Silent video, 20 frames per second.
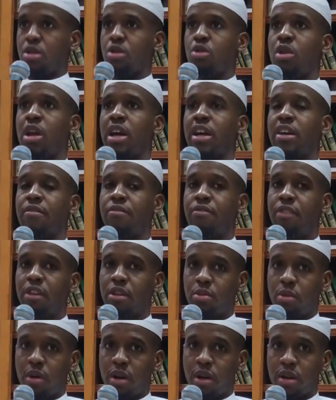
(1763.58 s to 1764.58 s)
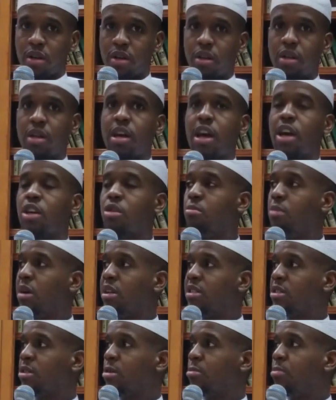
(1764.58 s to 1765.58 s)
Do not give fatwa. And you
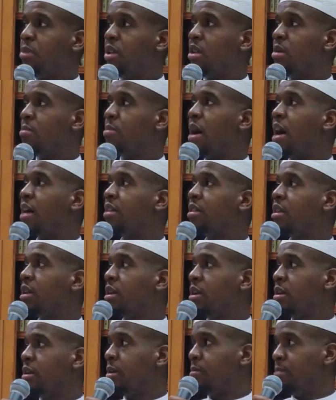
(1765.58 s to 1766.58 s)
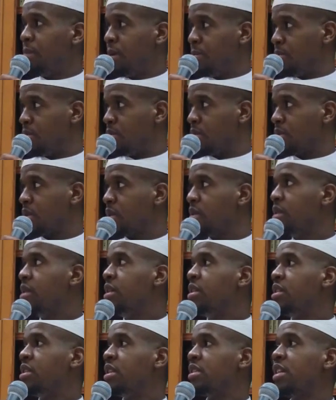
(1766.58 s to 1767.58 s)
must depend upon the learned people.
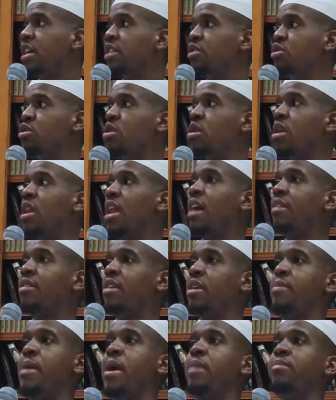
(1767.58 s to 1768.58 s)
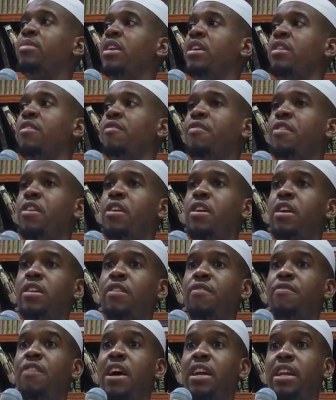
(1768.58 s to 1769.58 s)
Just as you don't allow the imam to interfere in
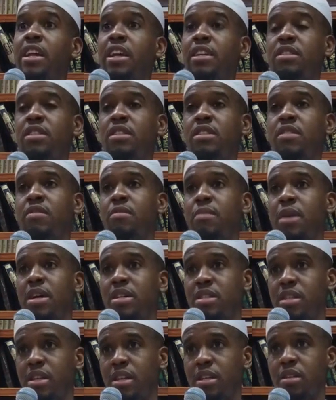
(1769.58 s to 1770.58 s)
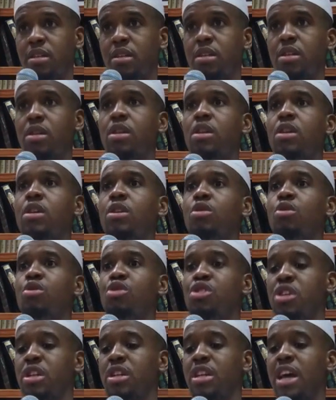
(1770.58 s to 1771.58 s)
the finances of the masjid, you
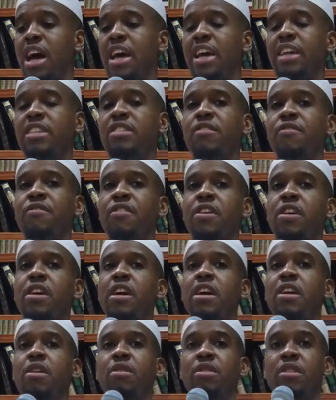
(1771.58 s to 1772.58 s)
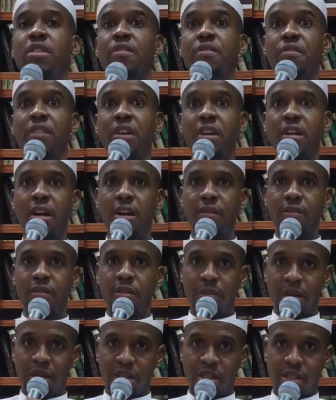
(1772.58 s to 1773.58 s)
should not interfere with the fiqh of
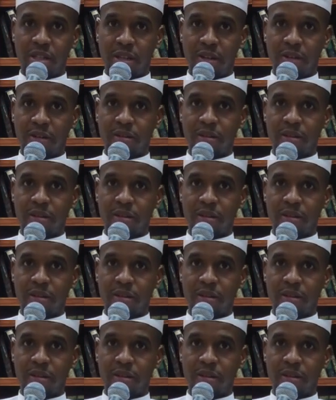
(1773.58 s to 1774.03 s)
the masjid.